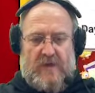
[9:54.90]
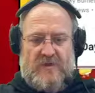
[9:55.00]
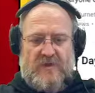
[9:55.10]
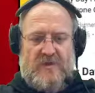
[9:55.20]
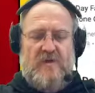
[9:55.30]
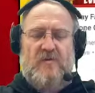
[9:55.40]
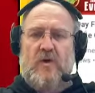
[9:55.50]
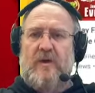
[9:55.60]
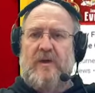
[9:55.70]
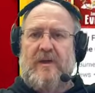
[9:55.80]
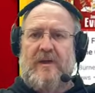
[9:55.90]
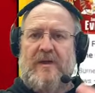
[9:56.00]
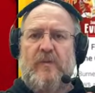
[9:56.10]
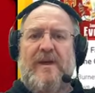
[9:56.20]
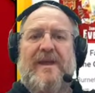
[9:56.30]
Just so you've got it a
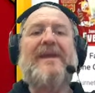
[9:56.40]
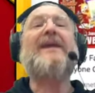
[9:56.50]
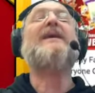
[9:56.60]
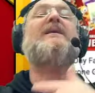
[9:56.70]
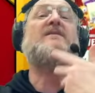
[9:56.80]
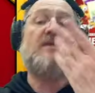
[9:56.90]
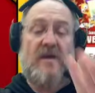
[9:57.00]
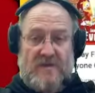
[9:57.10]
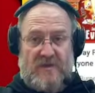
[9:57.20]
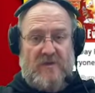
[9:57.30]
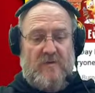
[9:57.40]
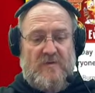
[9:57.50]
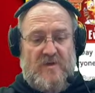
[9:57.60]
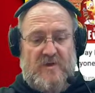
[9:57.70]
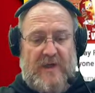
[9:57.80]
little bit easier to
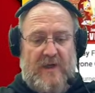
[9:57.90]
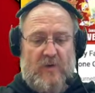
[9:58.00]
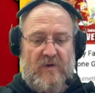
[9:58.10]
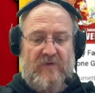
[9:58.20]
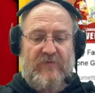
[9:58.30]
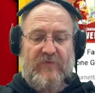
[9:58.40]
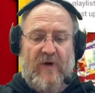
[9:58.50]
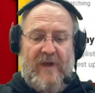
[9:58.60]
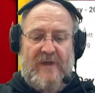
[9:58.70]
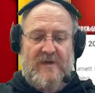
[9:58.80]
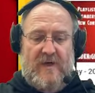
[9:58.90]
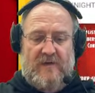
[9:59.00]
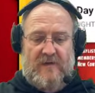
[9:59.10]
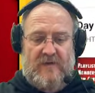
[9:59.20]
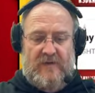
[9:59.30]
use the channel and find
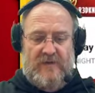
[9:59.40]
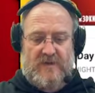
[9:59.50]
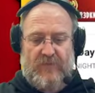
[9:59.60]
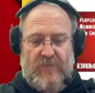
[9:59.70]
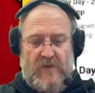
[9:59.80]
other things.